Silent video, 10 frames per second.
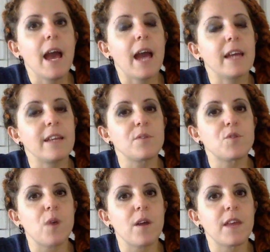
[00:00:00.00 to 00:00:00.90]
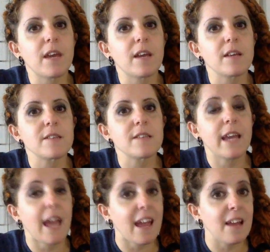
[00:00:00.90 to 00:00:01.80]
and they would draw things
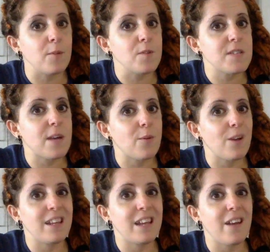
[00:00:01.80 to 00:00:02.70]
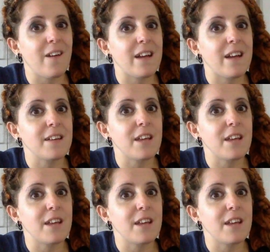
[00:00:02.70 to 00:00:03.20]
like animals that were in the area,